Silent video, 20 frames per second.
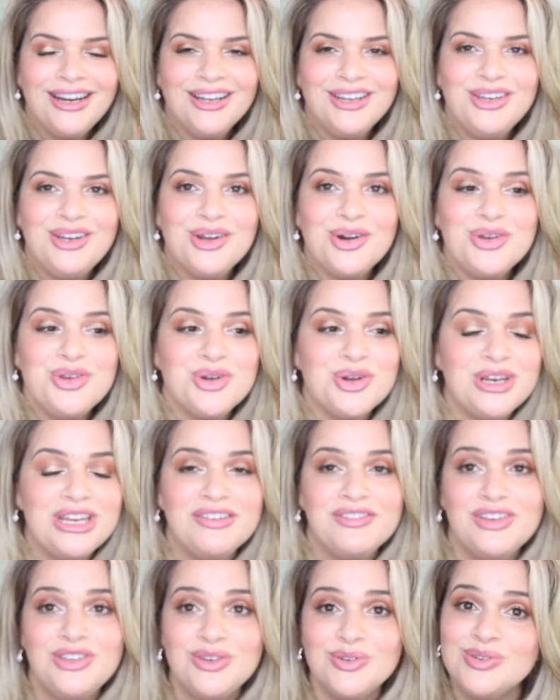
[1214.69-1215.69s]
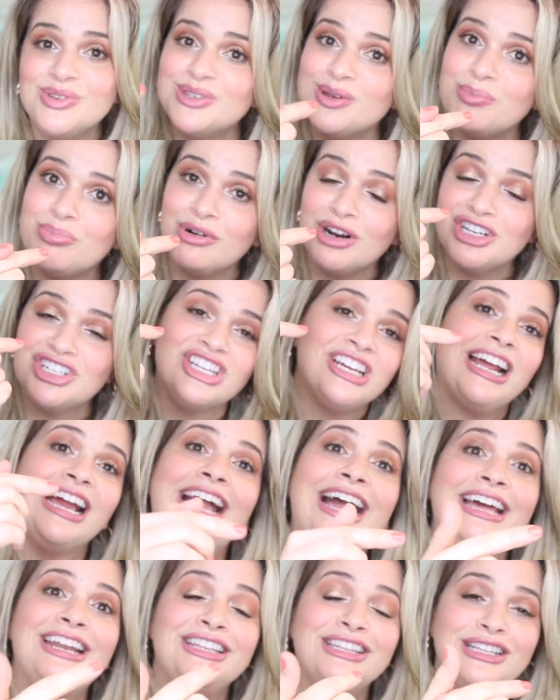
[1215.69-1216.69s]
You know, you can even use the brush that I
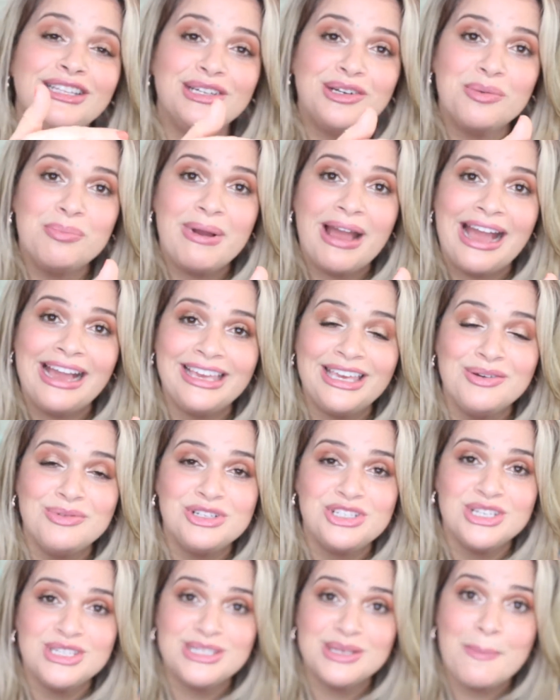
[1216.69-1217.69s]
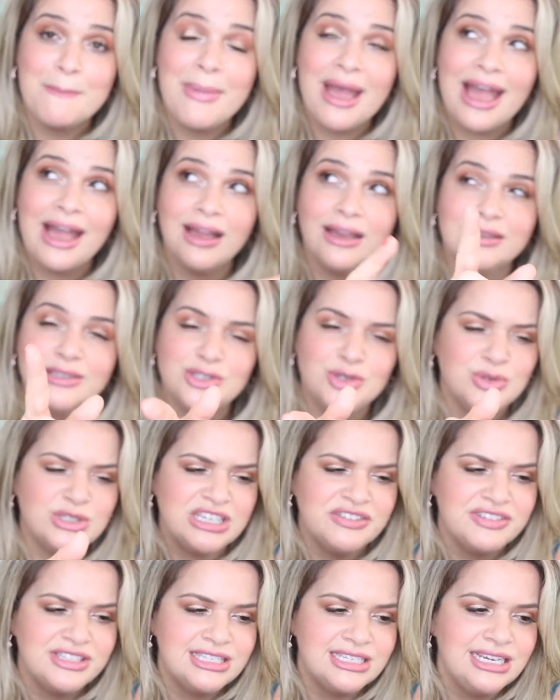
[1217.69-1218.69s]
had in the little baggie, which is the MAC
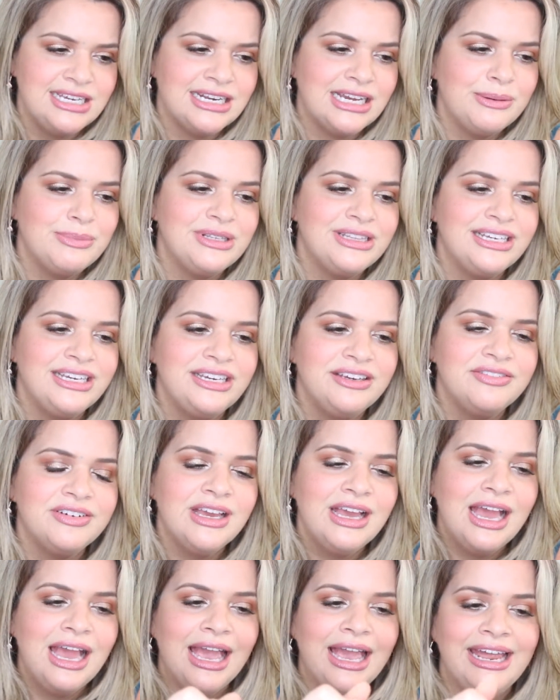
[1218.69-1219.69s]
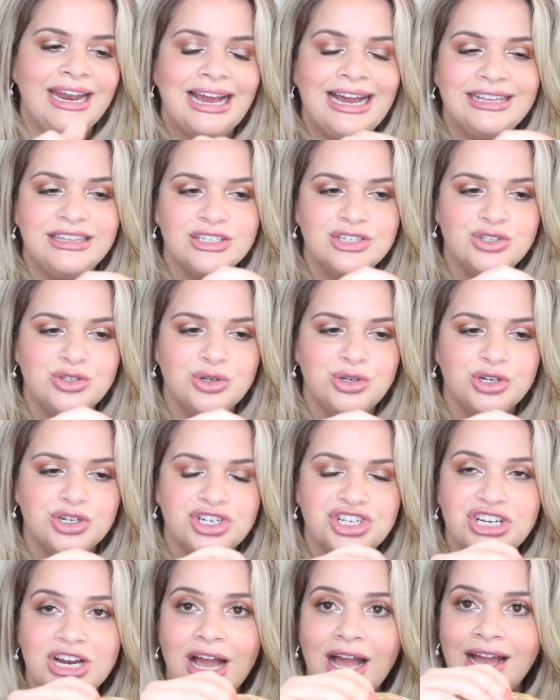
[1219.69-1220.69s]
217, I believe, and add this to your,
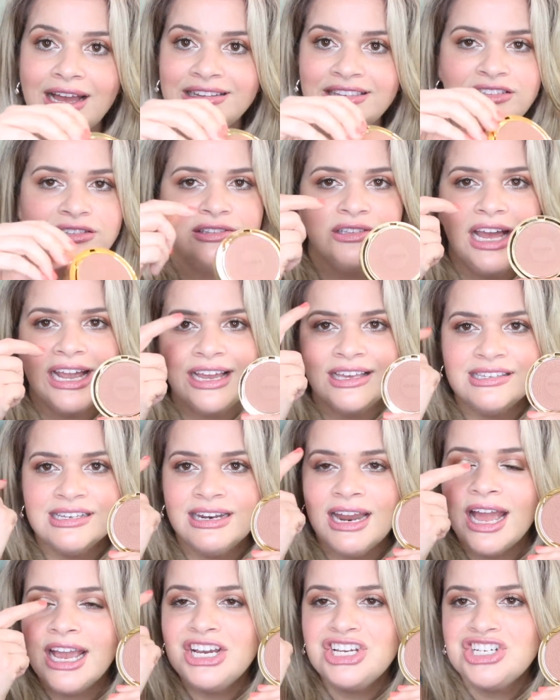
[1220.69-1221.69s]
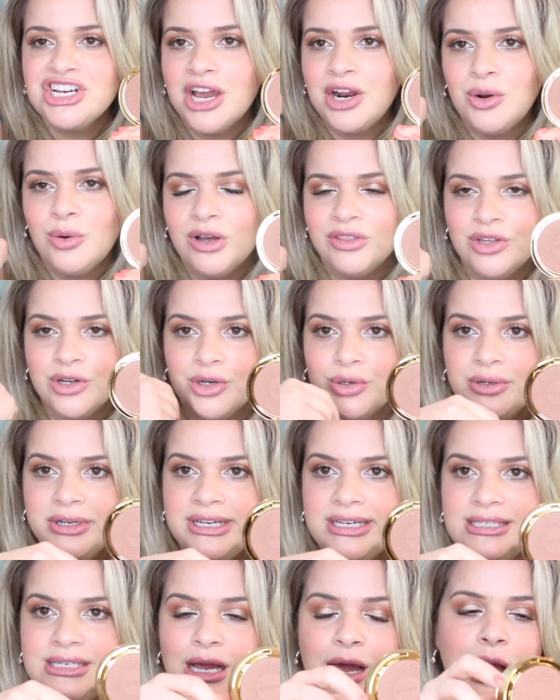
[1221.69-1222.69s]
like as an eyeshadow on the
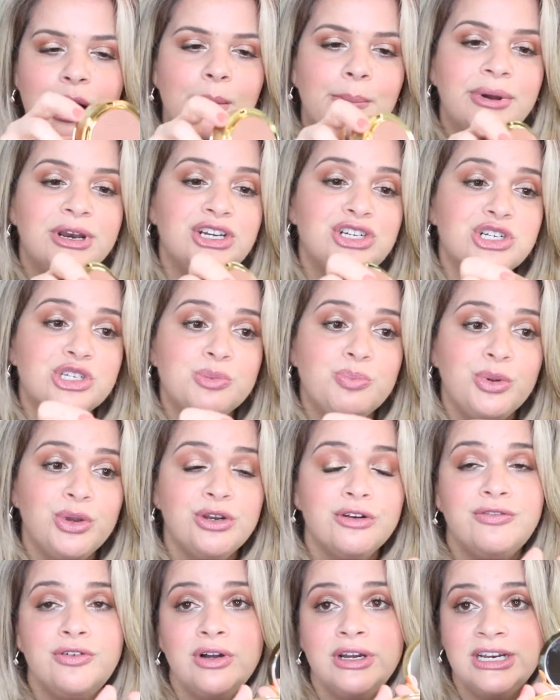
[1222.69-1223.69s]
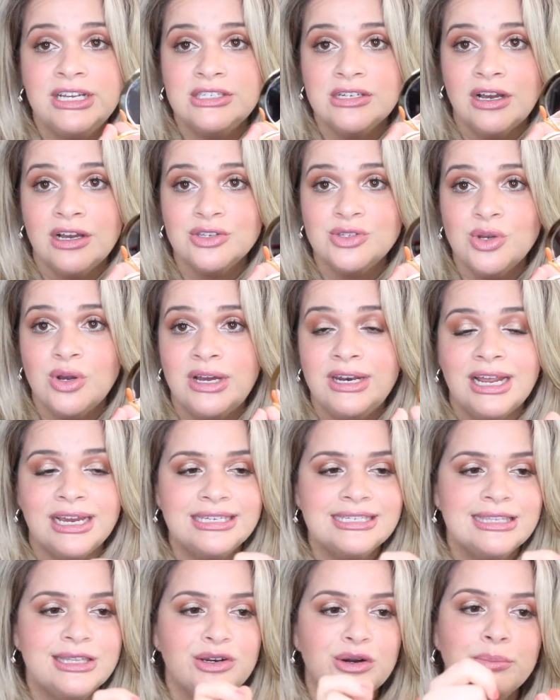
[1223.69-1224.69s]
crease. But it's just beautiful, and it's also a
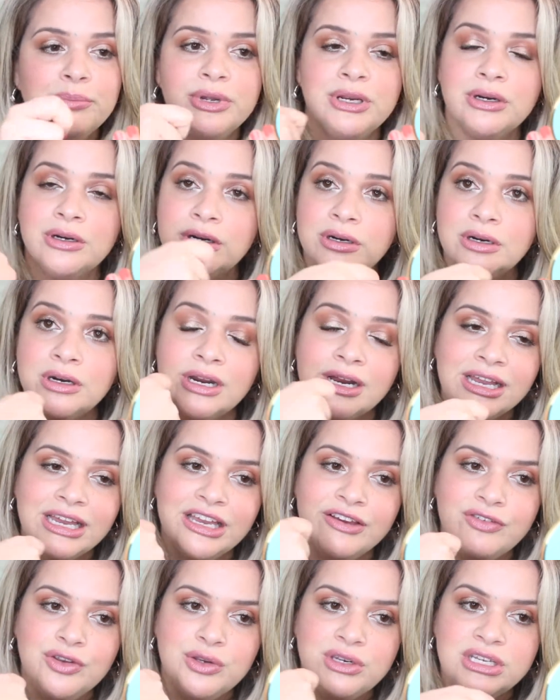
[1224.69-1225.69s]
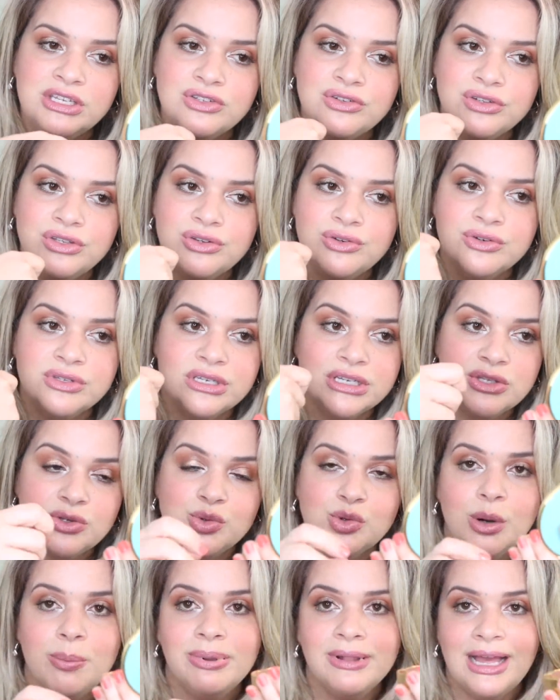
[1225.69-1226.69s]
nice little mirror if you need to use it
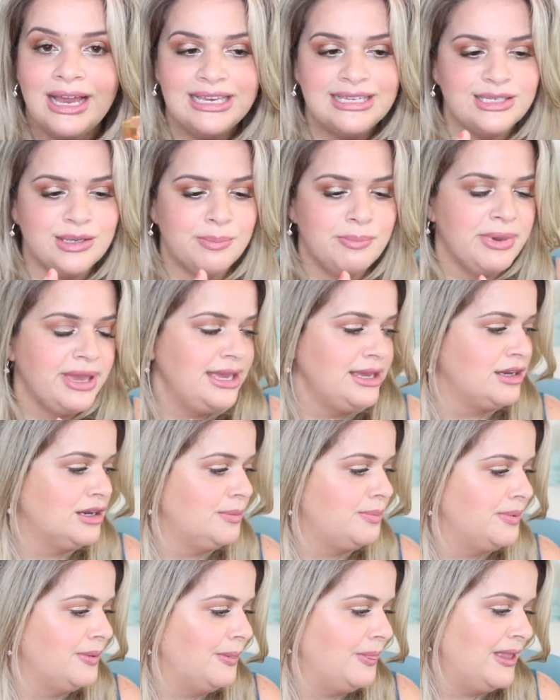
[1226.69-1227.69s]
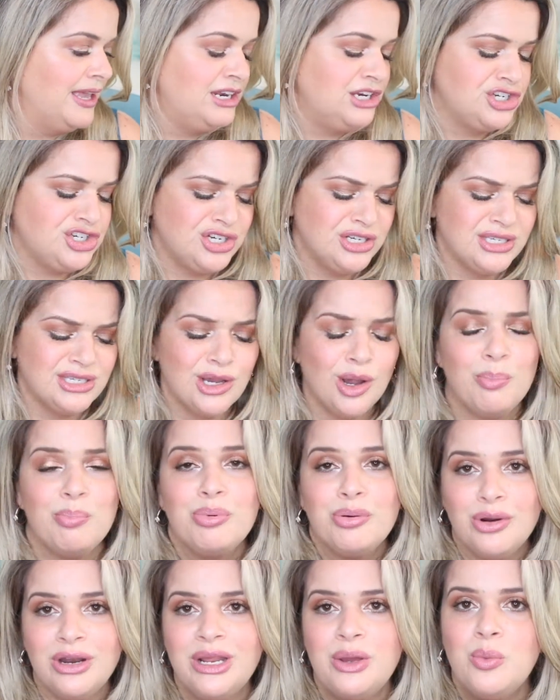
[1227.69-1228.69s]
to apply some makeup. And it's just a
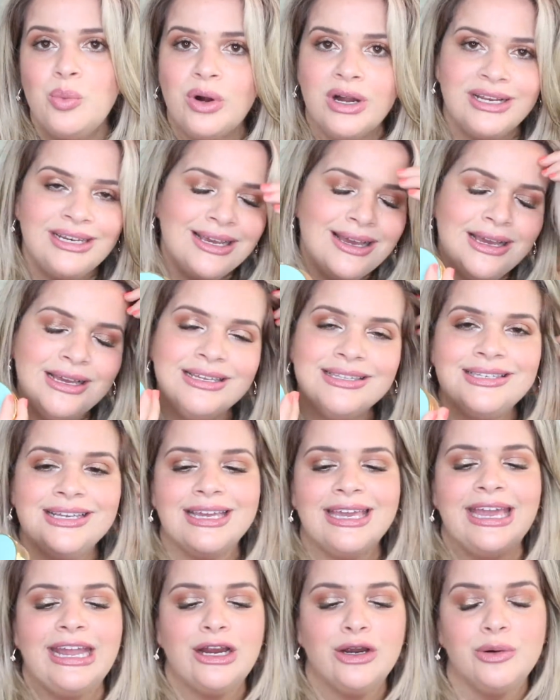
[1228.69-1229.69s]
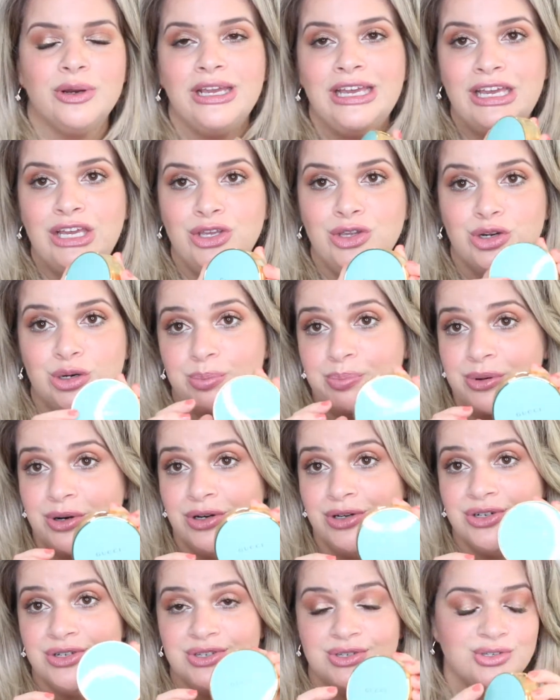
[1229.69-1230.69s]
pretty one to carry in your
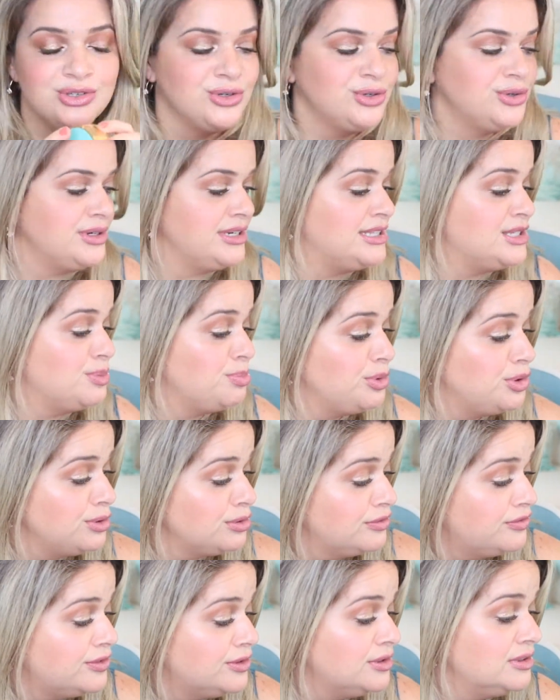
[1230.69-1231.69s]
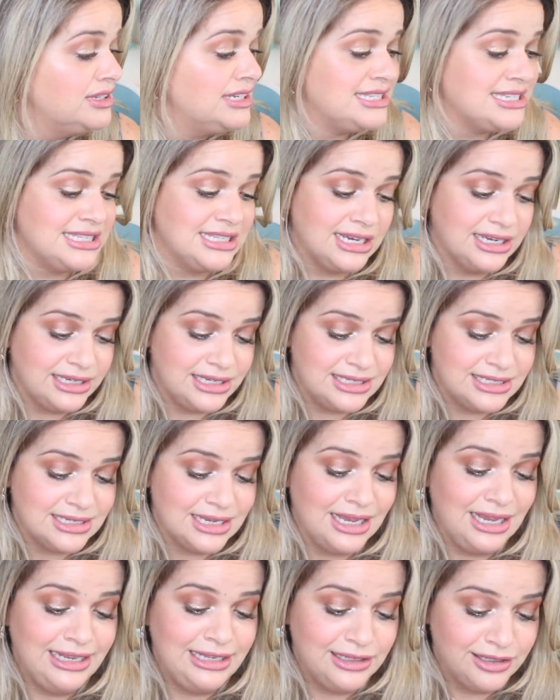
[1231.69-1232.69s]
purse. So it's beautiful, it's nice,
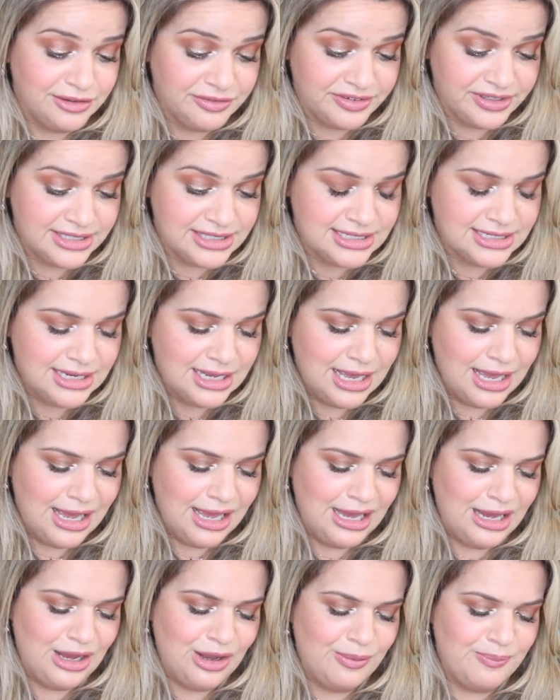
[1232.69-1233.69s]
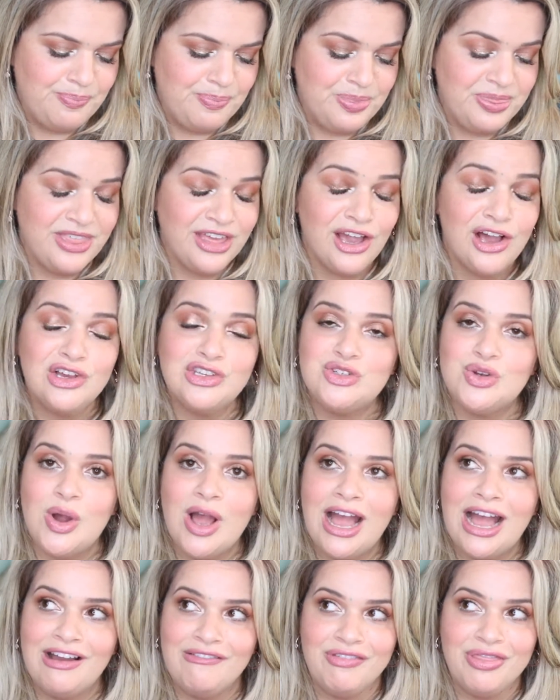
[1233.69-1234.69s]
I love it. Um, they also
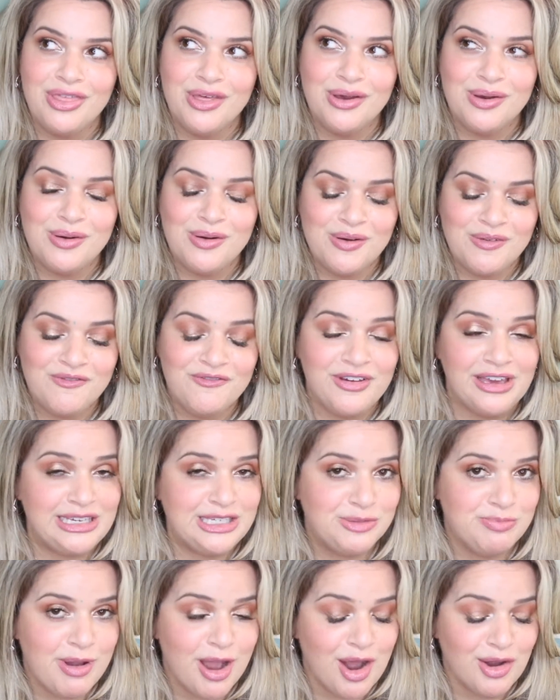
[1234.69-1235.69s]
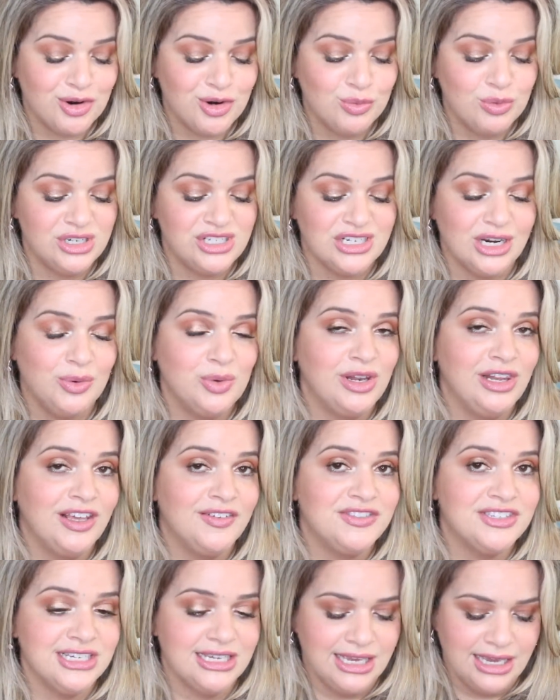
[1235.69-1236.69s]
have the face powder, which I would
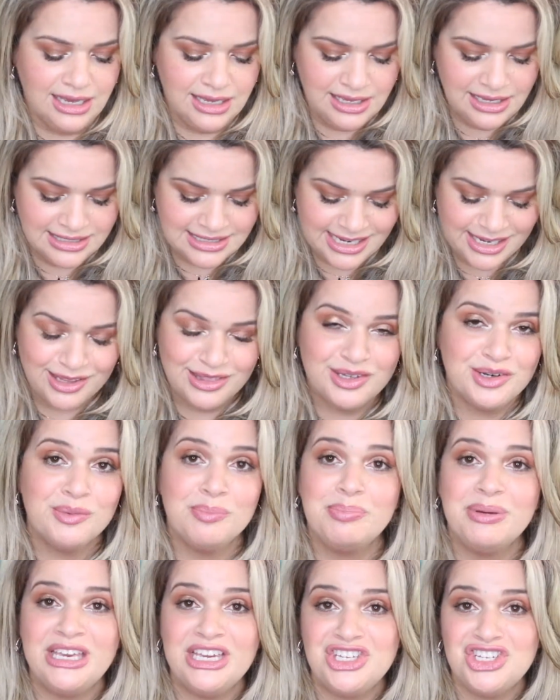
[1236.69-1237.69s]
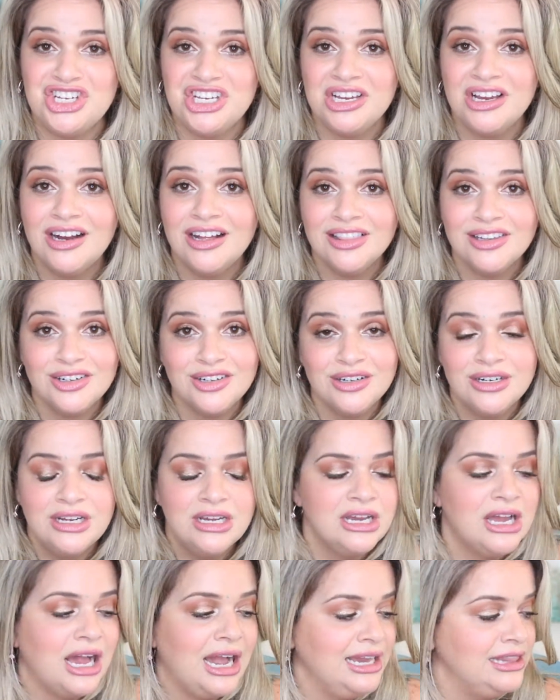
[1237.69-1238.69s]
love to get. It's like a little peachy color.
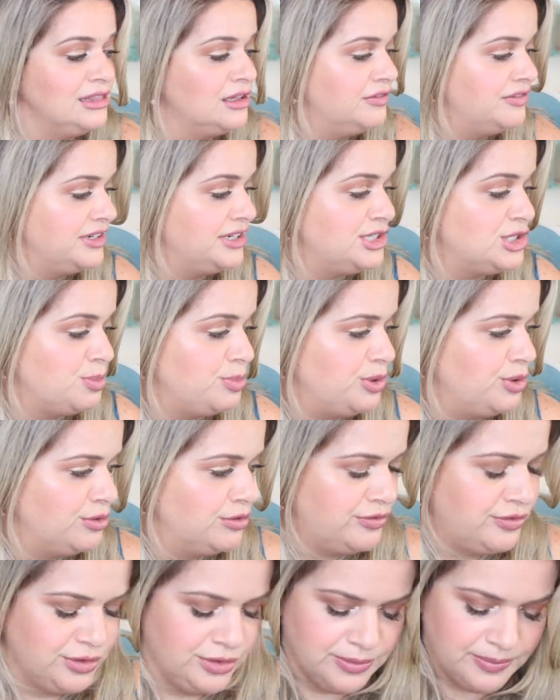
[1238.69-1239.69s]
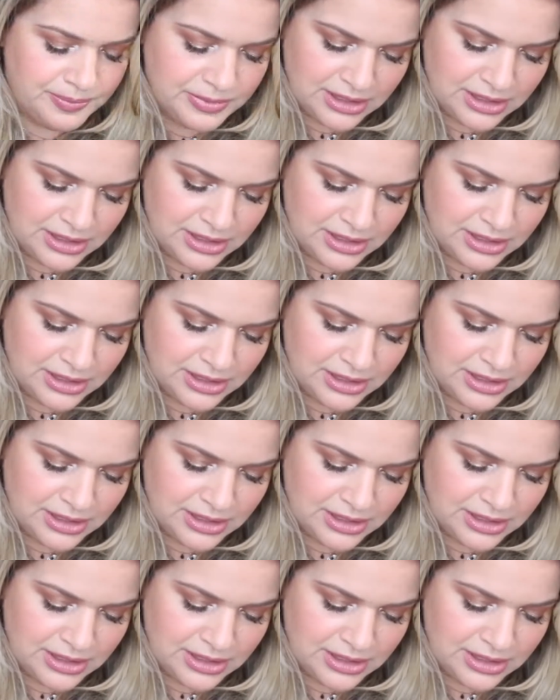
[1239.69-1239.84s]
I love it. It's beautiful.